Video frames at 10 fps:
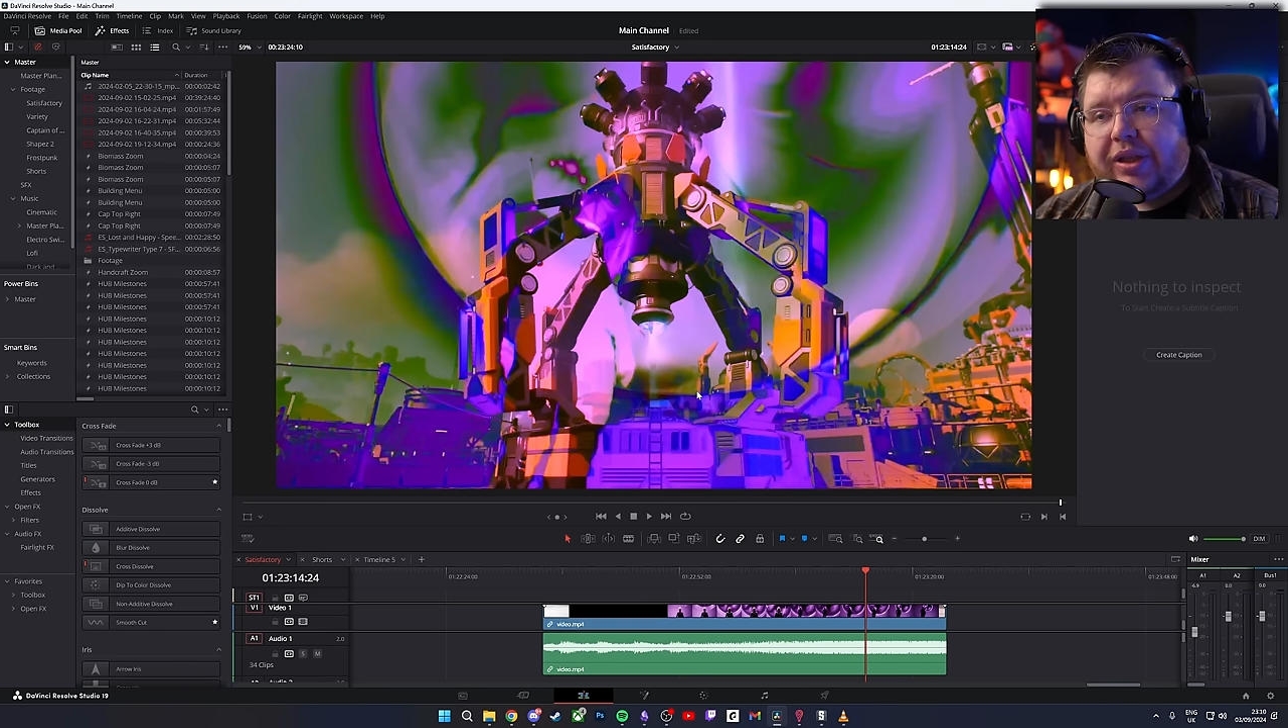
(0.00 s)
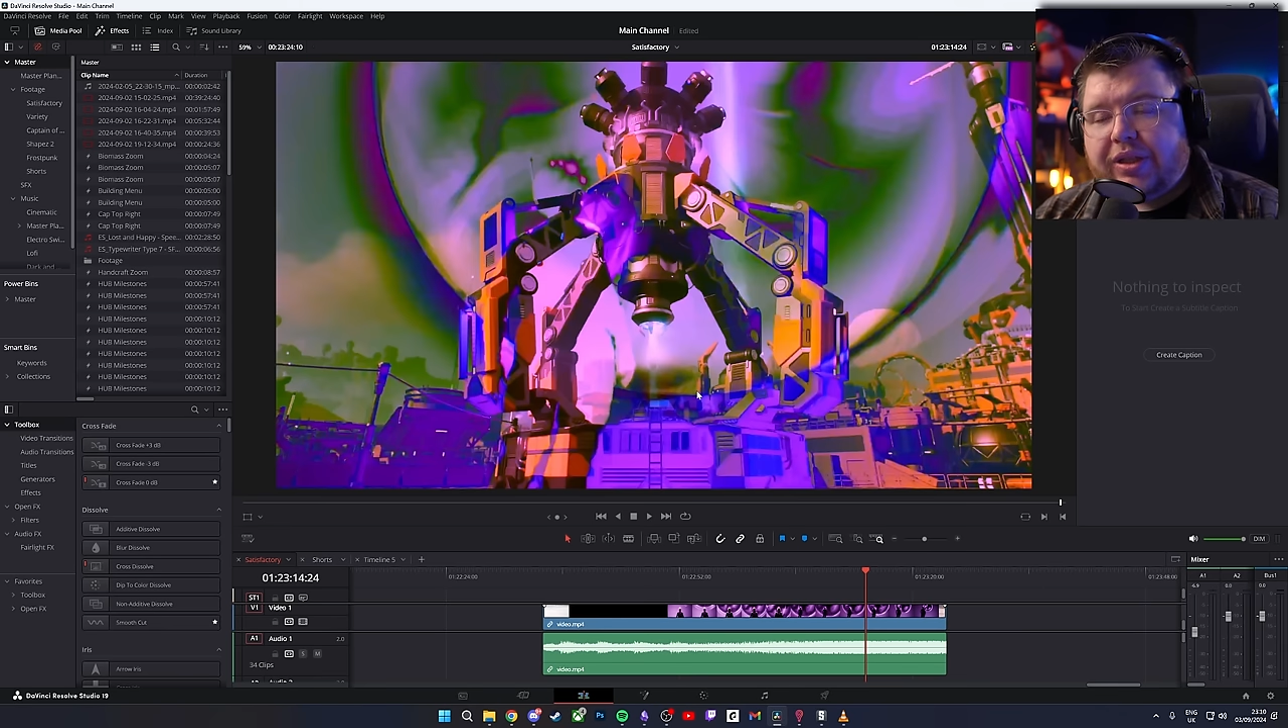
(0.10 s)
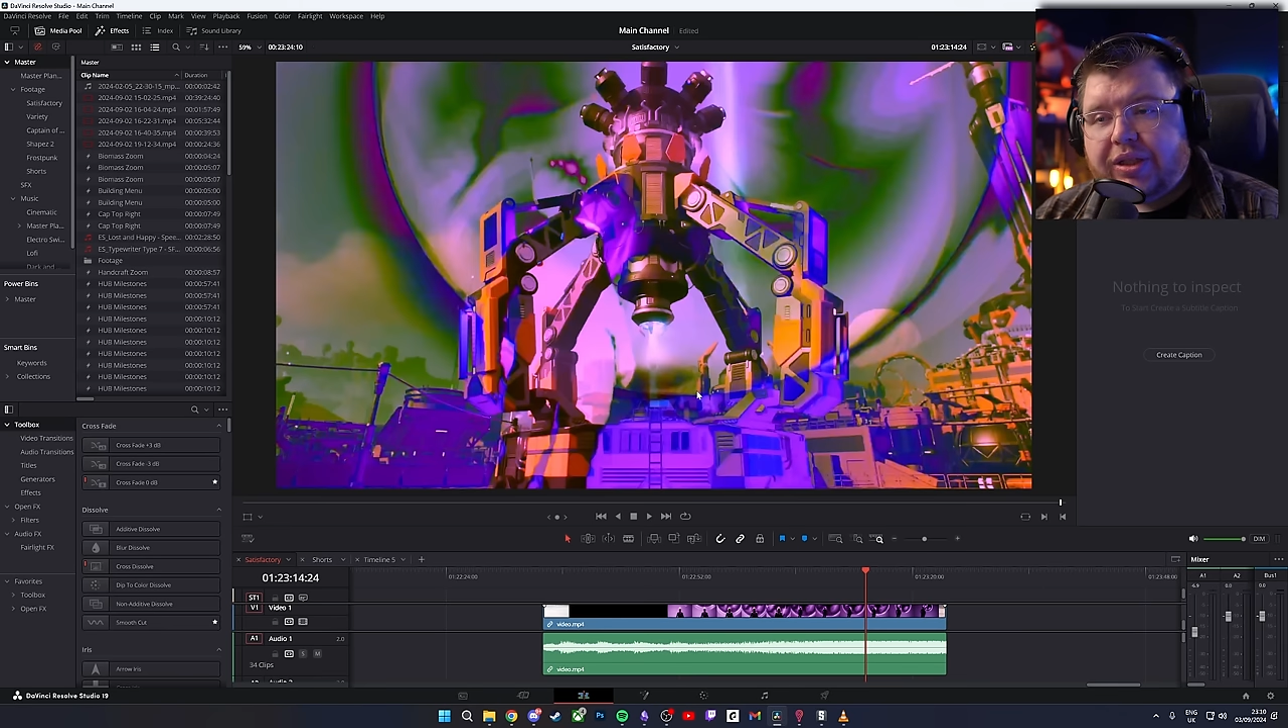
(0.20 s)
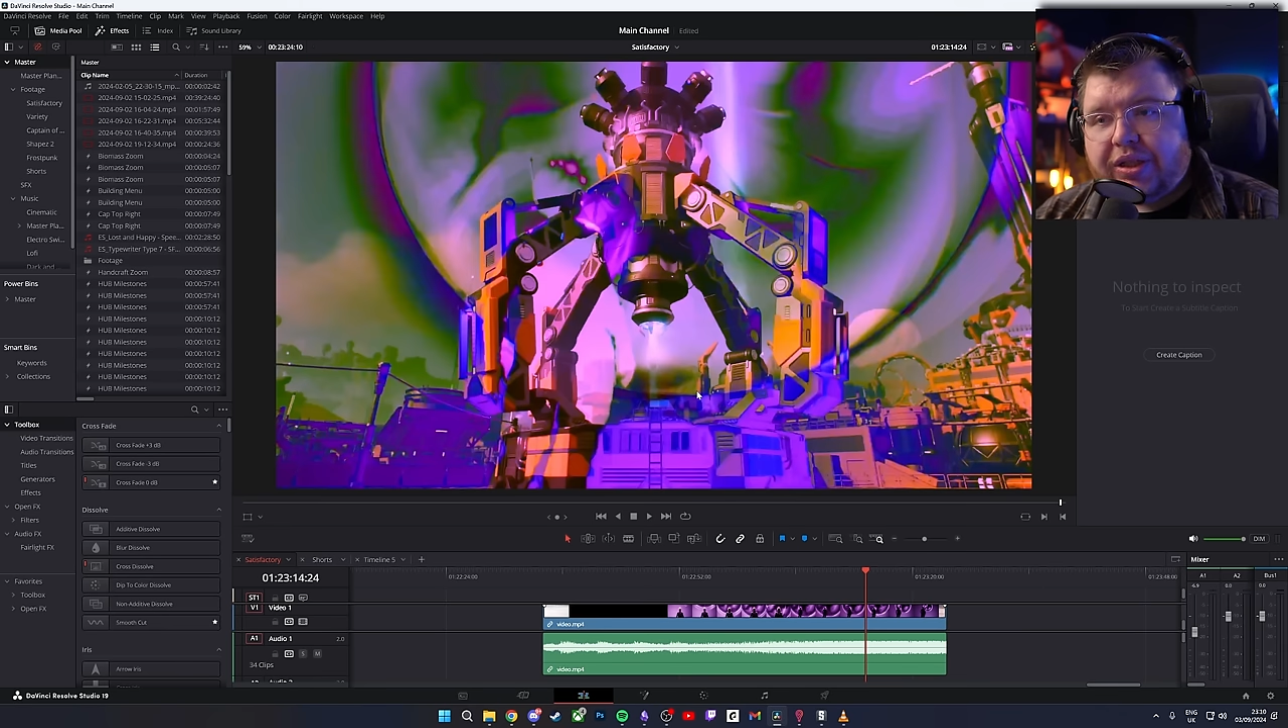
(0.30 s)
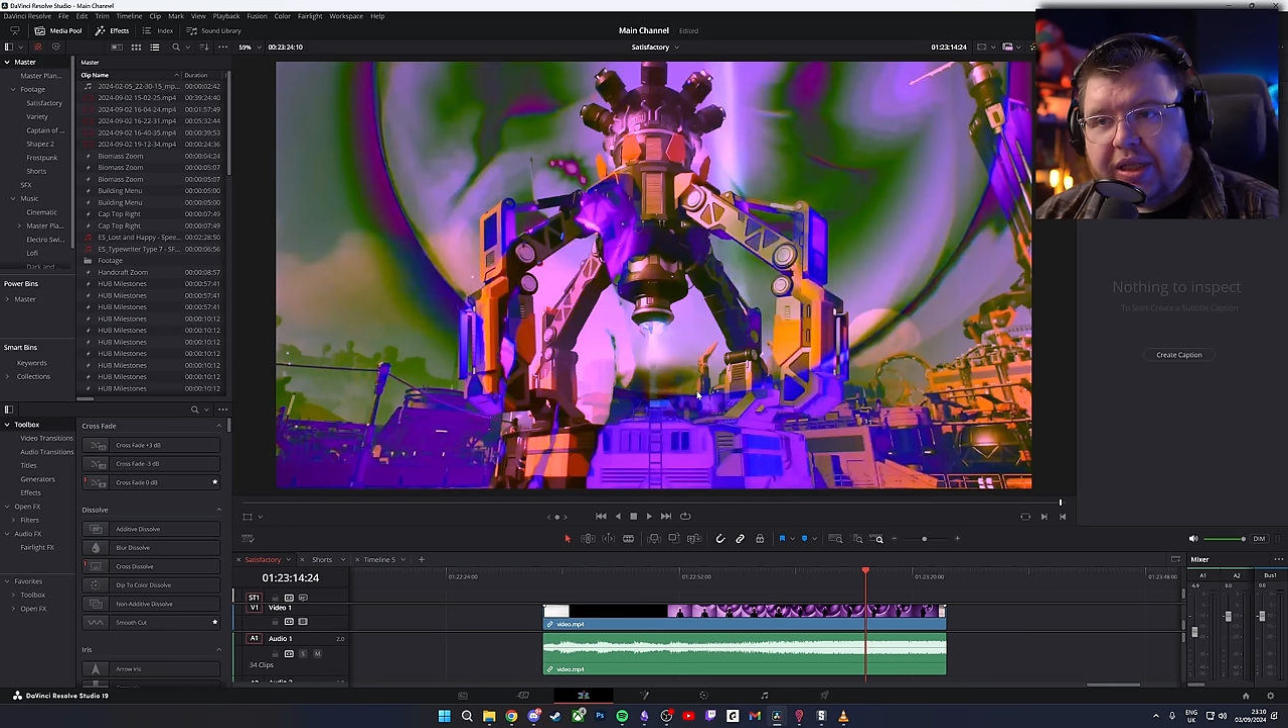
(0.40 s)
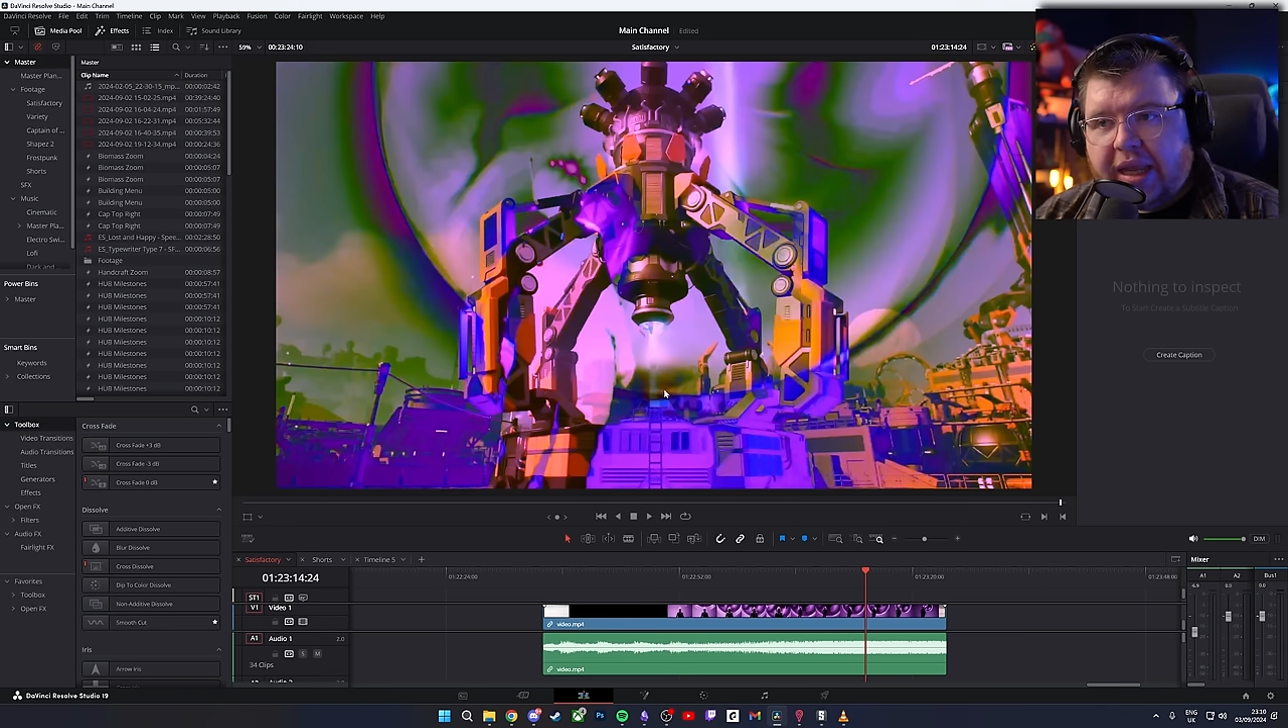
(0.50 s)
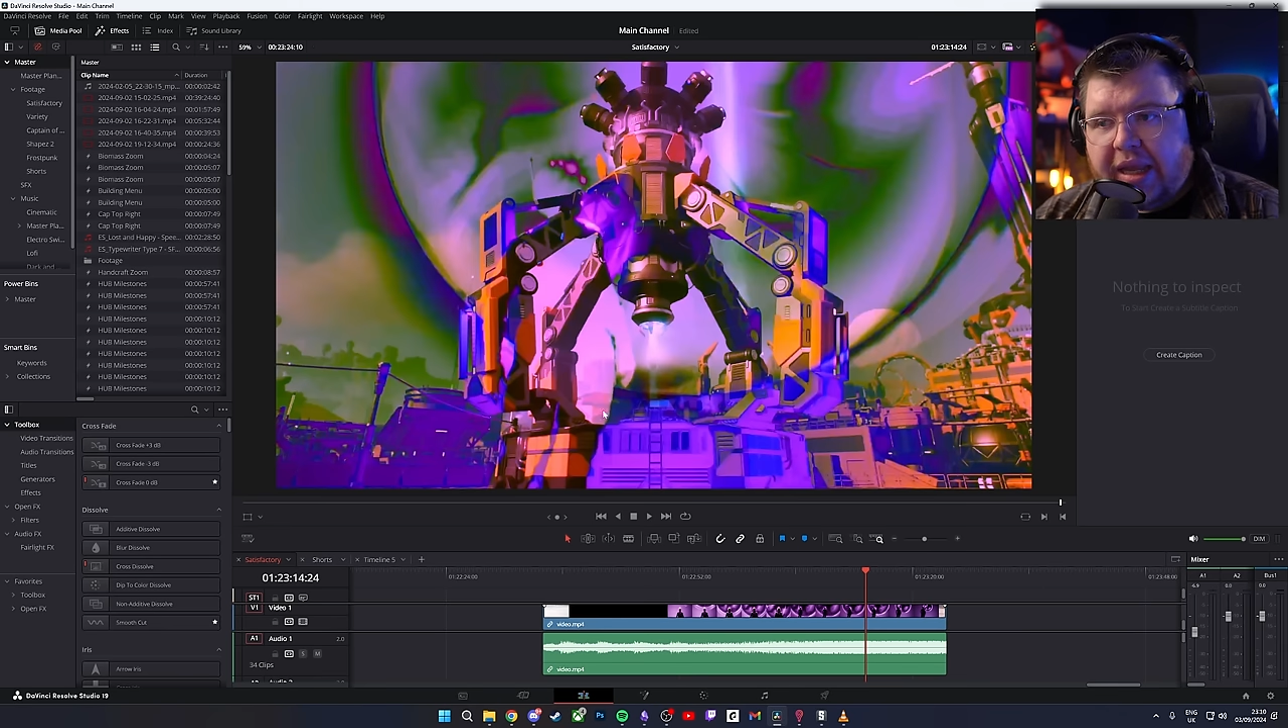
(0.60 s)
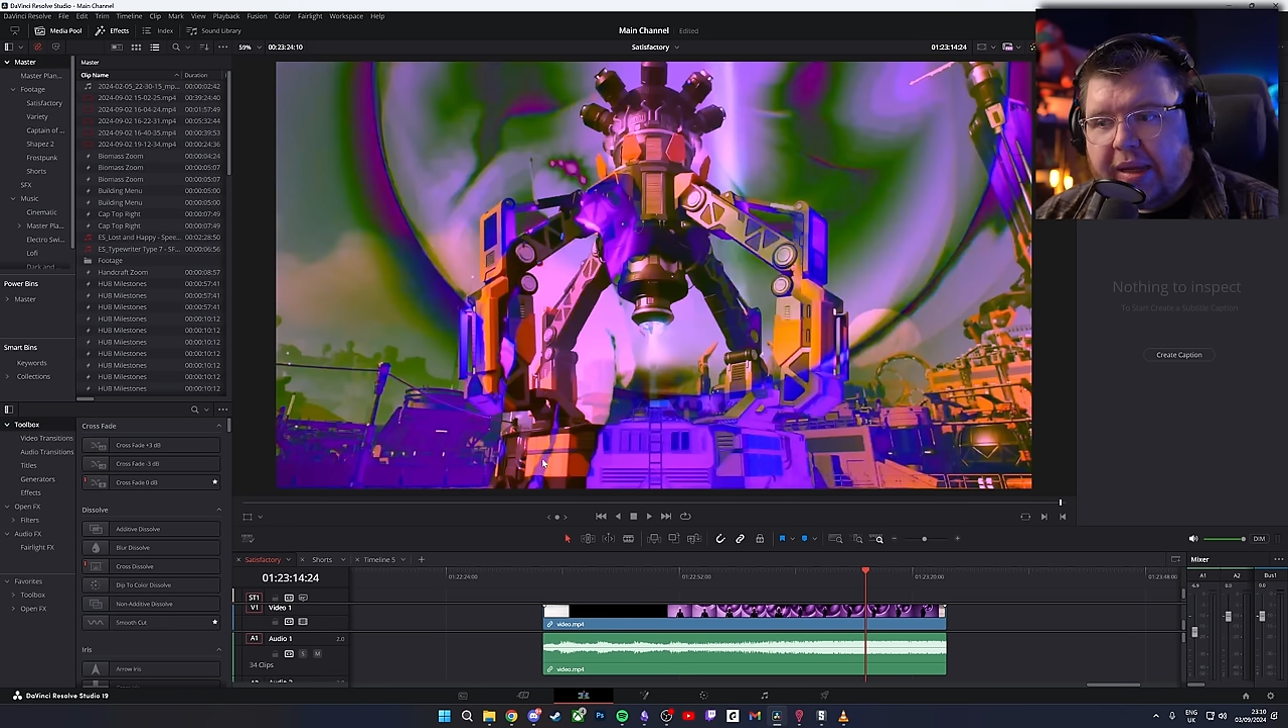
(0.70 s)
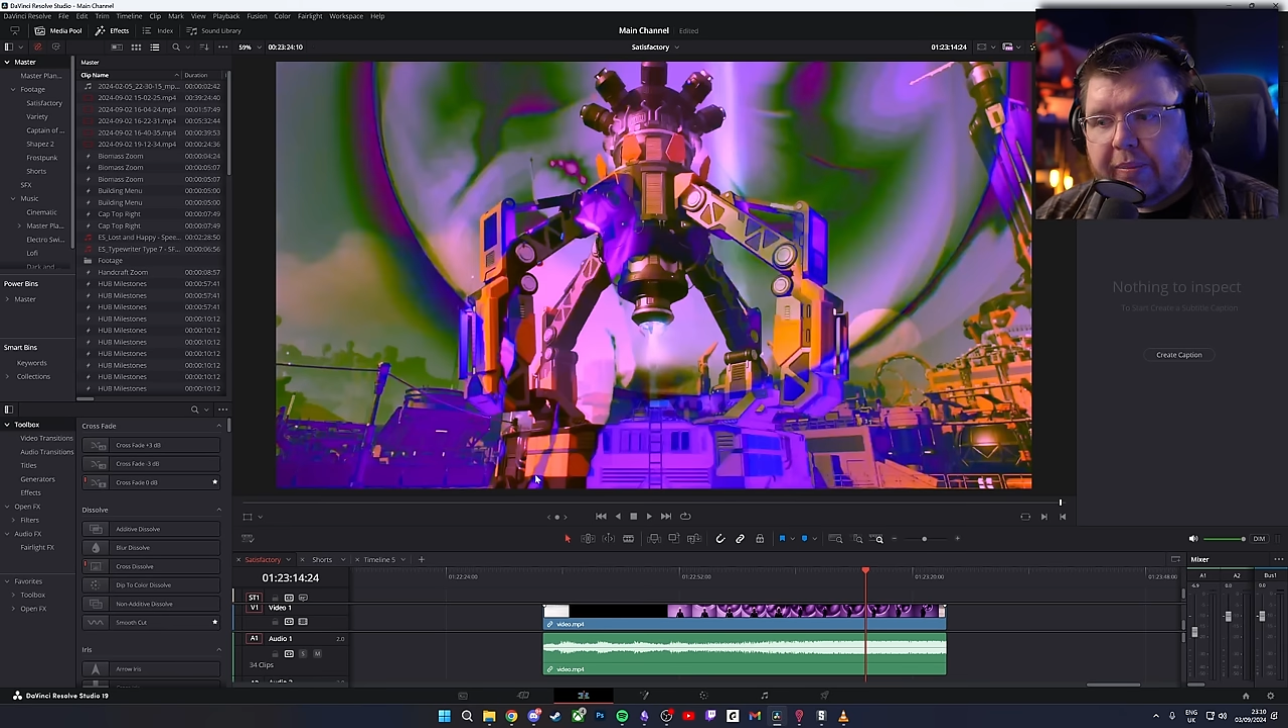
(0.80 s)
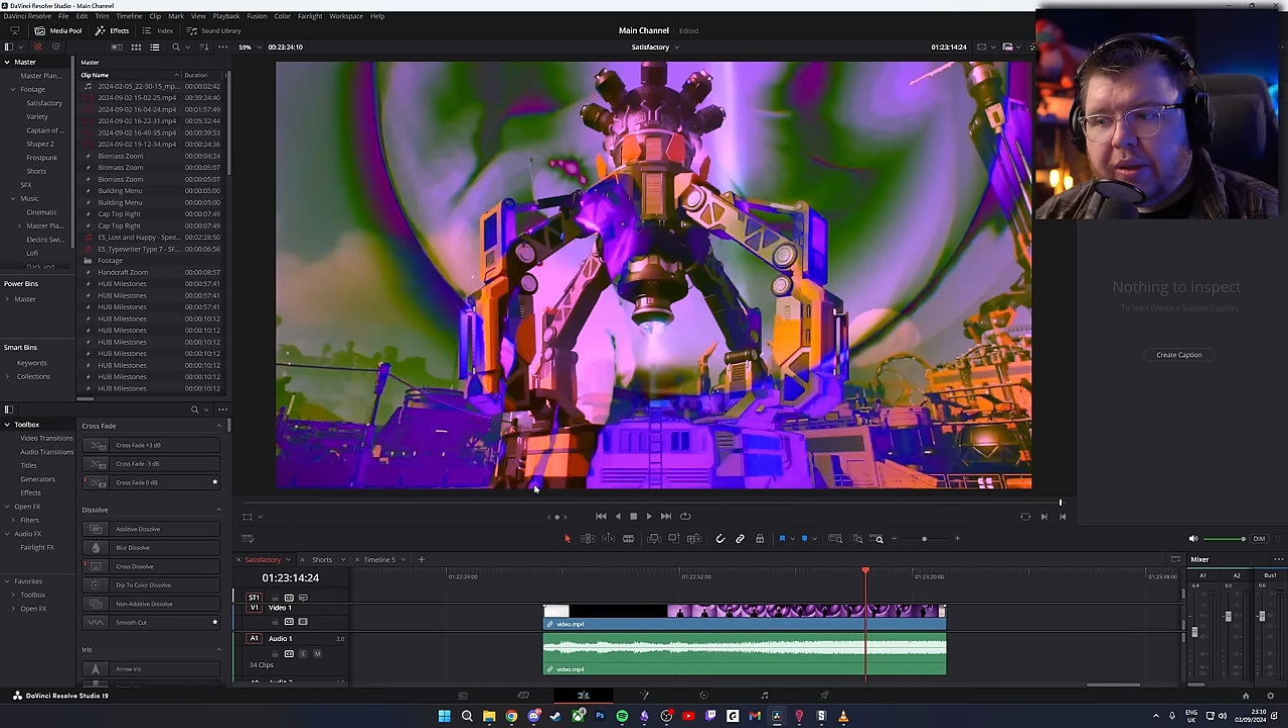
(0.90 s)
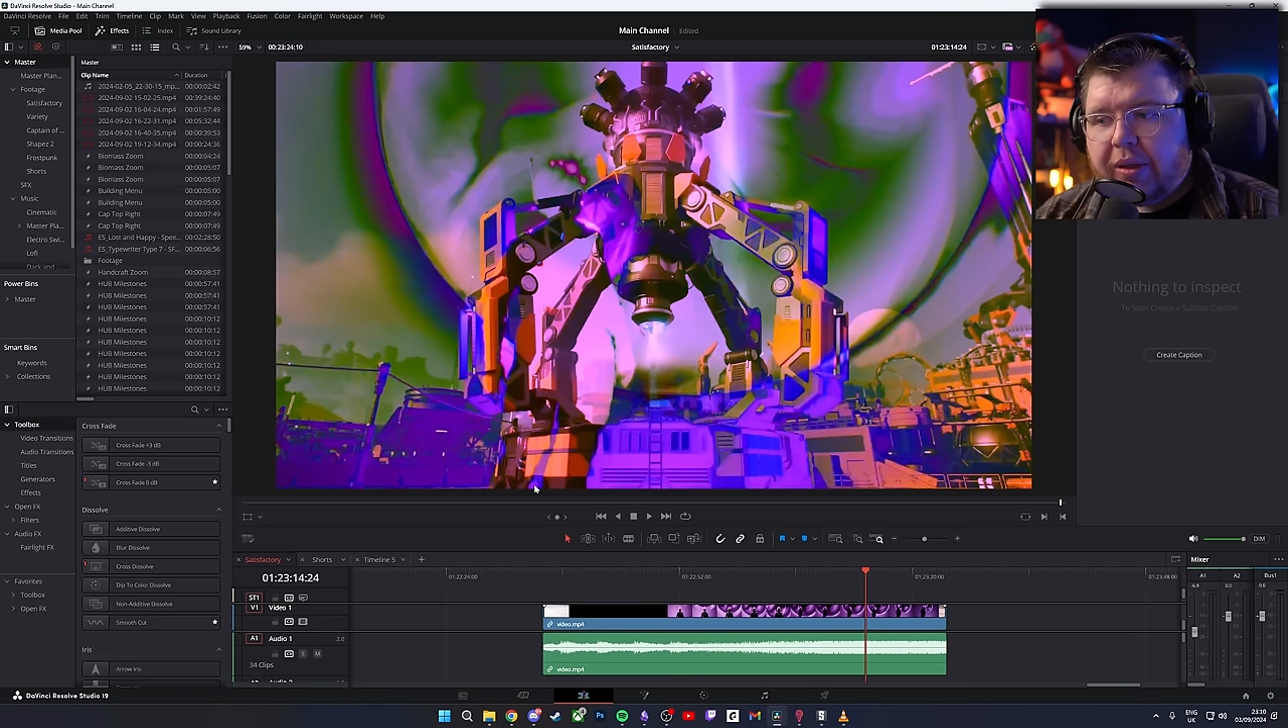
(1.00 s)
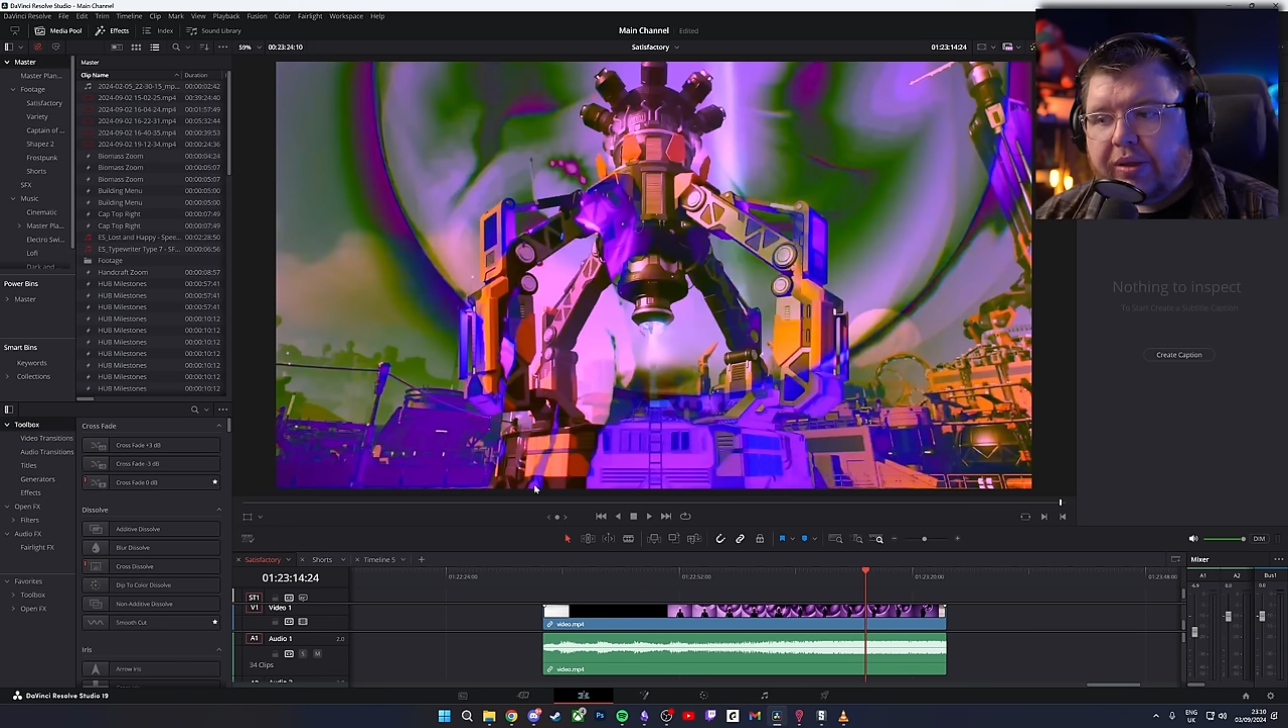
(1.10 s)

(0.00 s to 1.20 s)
same